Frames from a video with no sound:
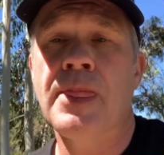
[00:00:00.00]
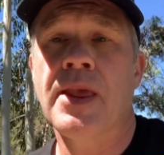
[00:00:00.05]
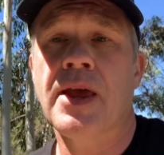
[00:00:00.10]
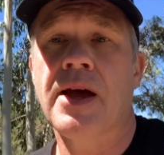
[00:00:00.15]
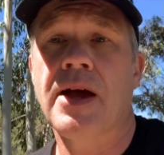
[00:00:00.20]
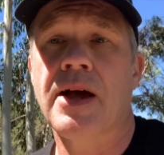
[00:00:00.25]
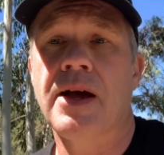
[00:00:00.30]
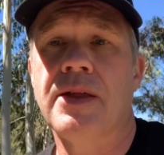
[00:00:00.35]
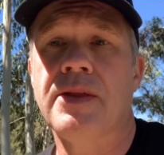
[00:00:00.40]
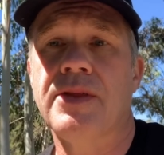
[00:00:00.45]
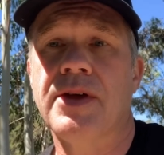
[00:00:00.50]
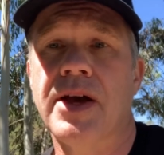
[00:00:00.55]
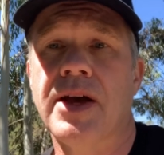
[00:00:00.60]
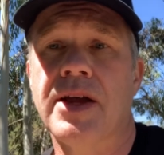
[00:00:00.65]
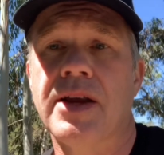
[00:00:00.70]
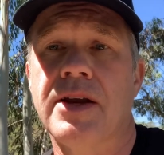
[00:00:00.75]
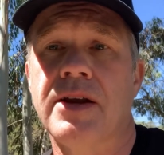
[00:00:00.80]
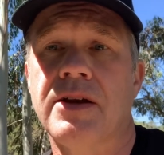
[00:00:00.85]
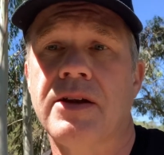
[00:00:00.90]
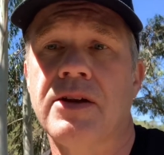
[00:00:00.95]

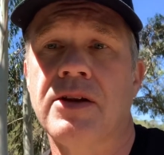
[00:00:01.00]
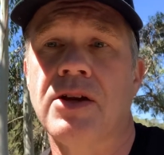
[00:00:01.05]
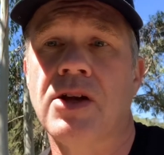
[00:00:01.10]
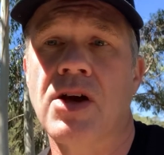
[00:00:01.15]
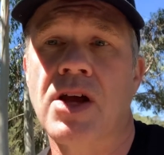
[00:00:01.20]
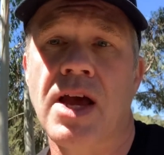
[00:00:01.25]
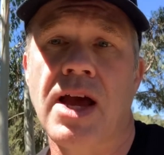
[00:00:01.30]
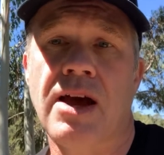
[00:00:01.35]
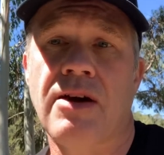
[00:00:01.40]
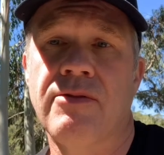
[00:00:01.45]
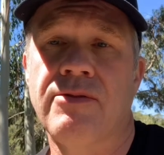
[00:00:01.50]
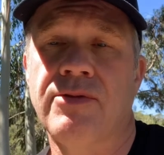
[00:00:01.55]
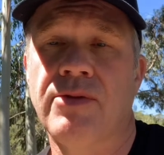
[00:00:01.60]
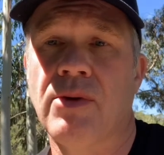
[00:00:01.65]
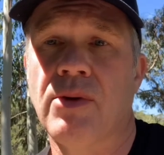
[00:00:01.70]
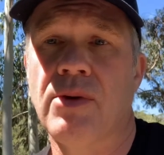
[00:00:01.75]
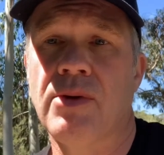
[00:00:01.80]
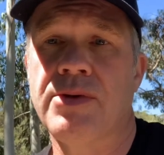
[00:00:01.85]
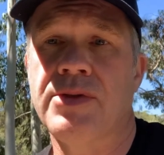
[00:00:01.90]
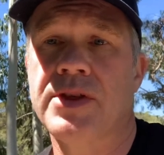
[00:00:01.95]
then look out
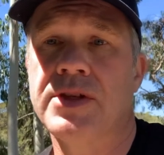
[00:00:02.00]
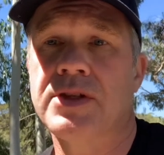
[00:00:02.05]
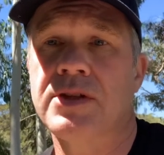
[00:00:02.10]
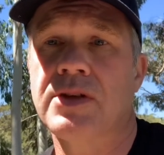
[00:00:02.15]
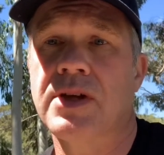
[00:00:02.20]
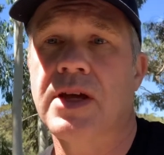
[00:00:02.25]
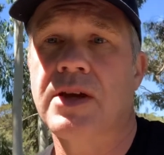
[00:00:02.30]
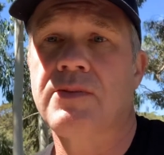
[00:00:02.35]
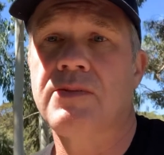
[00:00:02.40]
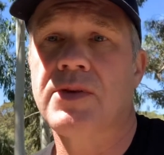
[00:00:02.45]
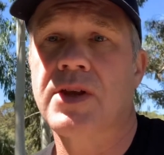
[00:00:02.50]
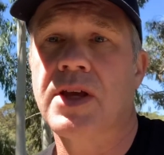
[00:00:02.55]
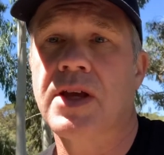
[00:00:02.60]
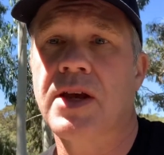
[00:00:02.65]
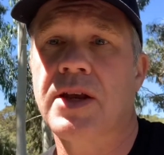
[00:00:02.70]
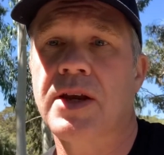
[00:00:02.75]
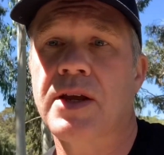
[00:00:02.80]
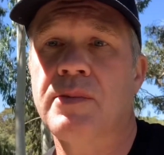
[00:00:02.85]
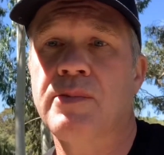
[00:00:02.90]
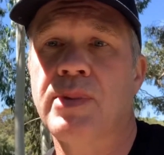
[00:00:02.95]
for Thistledown, the
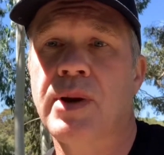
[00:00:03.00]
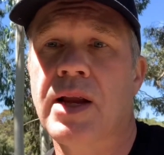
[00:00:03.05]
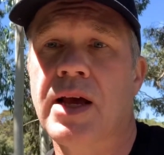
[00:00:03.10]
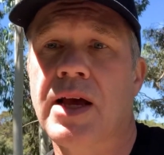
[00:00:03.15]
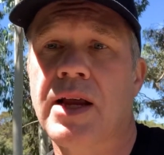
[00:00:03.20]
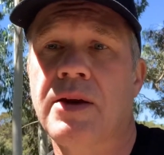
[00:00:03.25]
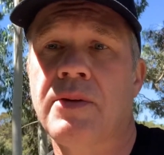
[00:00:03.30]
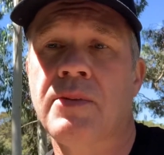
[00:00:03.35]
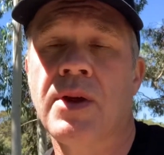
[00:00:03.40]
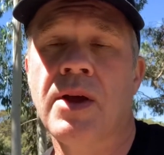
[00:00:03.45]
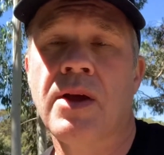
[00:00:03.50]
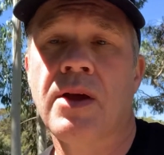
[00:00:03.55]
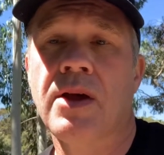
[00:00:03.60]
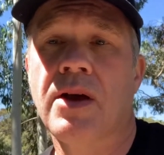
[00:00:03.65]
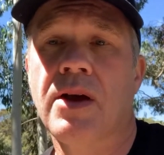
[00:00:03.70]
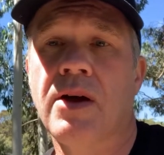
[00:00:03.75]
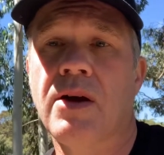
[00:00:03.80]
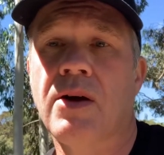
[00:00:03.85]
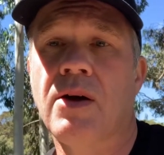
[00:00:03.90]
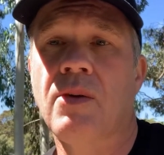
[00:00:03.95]
Cunning Plan,
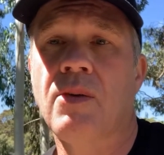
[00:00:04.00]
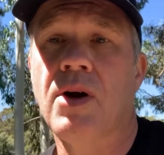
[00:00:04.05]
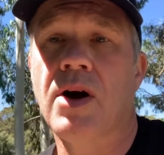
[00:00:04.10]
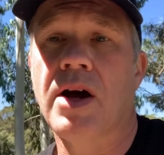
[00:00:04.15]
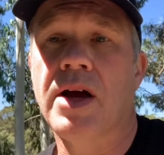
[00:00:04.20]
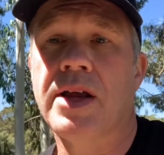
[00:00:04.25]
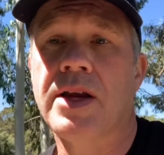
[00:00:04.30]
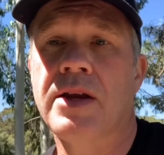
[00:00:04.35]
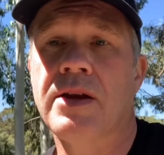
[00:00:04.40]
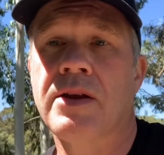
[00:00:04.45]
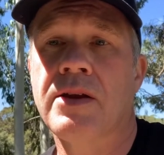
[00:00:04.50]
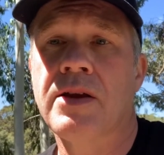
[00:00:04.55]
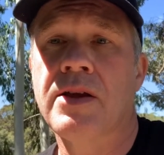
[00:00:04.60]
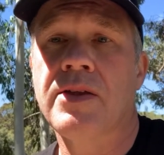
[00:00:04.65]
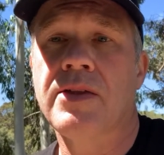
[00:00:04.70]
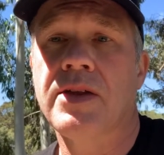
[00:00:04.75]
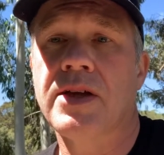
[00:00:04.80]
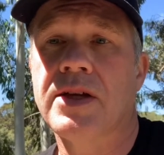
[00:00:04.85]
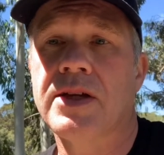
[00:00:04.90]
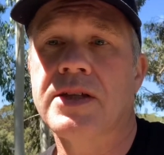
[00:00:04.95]
a wine
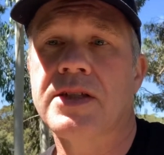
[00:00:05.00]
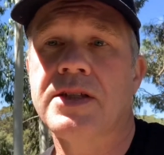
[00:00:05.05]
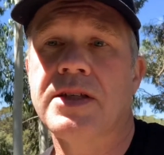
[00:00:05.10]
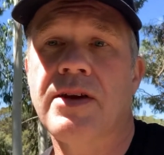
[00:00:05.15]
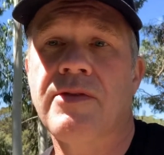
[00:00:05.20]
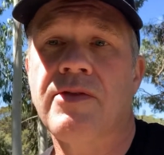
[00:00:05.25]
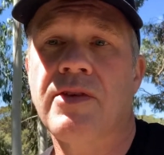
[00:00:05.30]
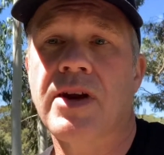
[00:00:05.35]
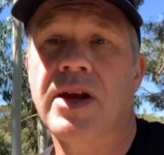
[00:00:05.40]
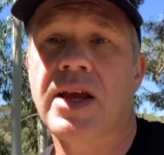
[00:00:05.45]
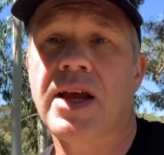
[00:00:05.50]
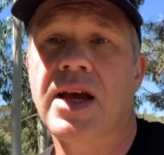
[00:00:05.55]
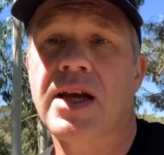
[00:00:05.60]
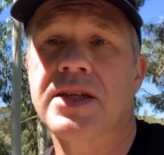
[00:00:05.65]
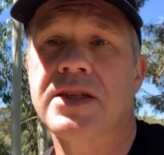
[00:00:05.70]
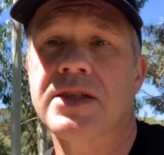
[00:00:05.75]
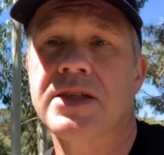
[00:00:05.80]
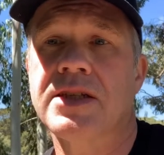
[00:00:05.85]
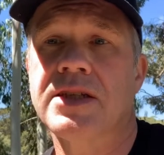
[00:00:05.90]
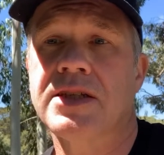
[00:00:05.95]
that definitely
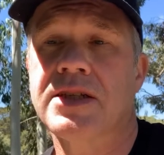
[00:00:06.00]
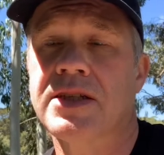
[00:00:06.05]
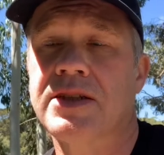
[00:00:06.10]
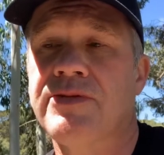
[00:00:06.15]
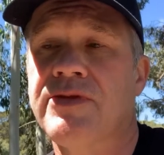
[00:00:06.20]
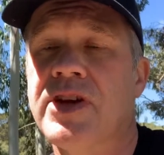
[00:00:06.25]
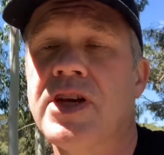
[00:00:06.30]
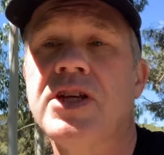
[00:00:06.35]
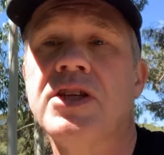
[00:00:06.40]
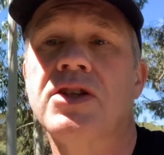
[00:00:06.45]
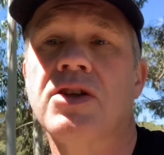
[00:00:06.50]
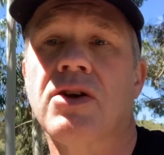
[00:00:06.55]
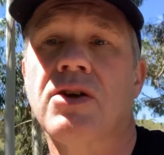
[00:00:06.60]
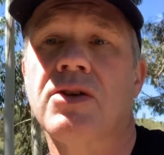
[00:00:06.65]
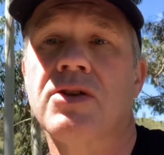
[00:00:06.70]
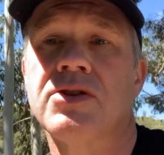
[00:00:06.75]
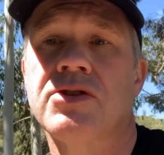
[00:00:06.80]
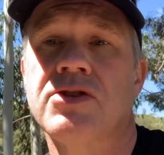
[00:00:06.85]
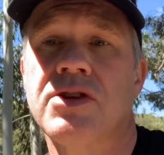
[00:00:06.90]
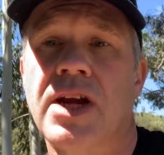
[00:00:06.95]
has its feet on
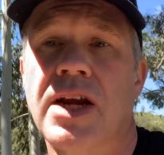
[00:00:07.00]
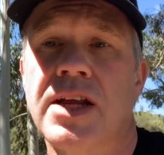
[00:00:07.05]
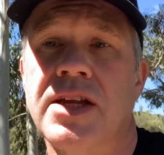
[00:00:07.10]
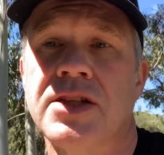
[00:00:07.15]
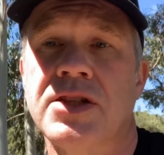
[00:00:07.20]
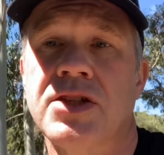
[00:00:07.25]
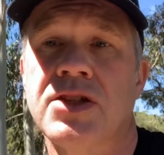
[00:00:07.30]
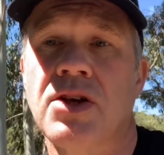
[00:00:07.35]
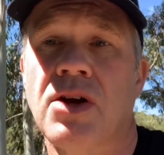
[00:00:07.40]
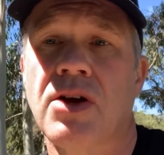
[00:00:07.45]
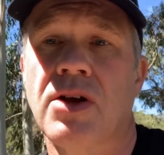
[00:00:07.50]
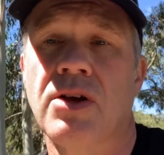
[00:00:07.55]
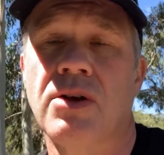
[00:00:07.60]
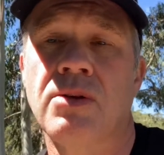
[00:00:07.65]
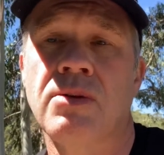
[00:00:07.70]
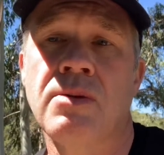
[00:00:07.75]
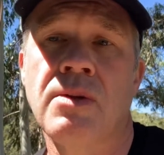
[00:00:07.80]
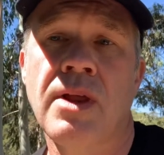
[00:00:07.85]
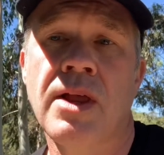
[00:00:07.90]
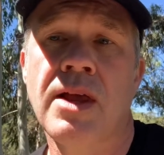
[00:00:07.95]
Australian soil,
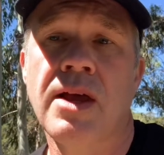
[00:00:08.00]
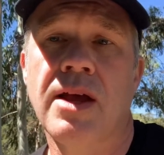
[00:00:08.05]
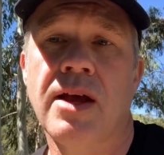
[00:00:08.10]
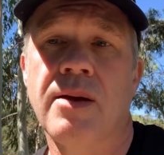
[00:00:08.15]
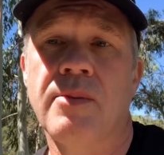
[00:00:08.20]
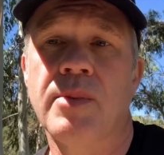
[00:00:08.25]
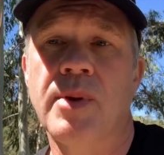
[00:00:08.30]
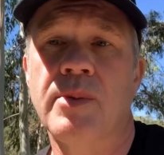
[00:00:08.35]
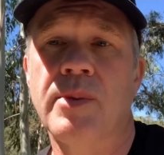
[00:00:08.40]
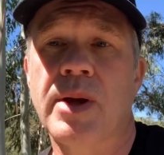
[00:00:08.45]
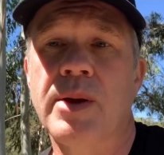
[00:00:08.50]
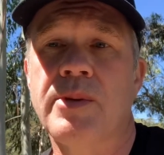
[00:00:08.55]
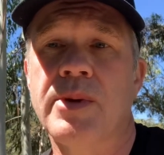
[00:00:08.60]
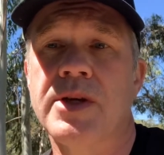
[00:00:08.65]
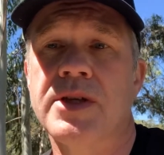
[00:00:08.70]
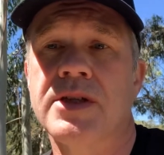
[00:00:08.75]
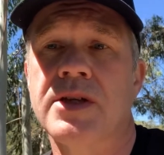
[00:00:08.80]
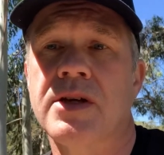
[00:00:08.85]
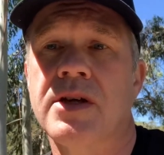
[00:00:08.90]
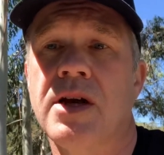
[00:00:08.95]
but maybe
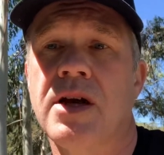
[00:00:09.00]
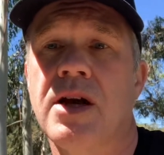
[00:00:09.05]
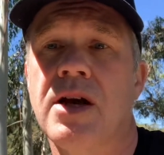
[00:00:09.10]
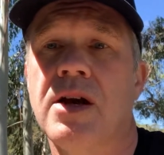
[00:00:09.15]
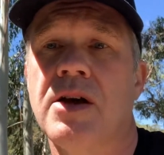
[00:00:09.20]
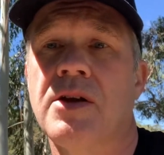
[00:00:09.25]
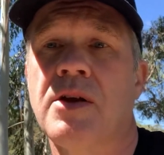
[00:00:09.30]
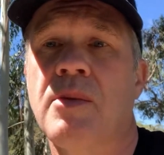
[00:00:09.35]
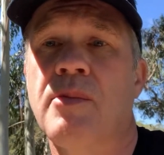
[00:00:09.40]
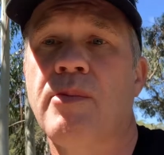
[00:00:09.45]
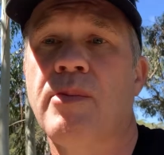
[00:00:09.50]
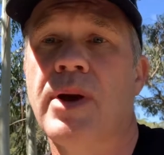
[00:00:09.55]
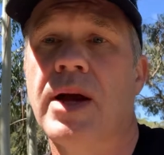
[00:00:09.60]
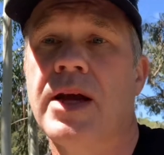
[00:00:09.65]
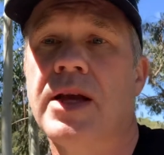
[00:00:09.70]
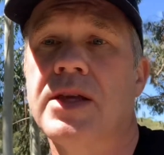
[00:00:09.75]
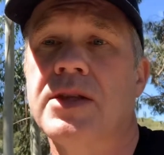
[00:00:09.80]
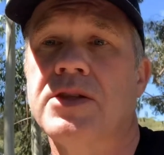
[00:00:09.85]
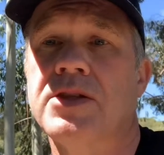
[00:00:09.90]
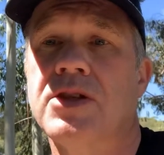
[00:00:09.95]
its heart back
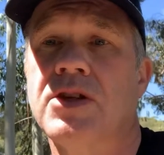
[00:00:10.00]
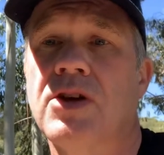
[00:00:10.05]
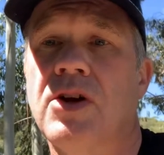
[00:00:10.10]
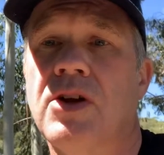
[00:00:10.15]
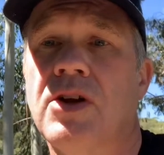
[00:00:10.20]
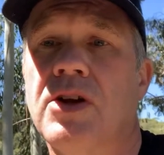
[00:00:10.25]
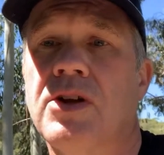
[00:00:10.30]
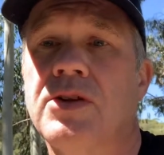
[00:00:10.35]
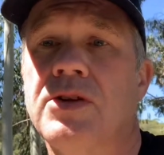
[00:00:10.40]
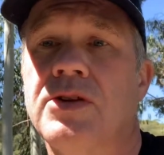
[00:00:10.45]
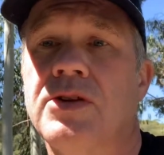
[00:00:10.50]
in Scotland.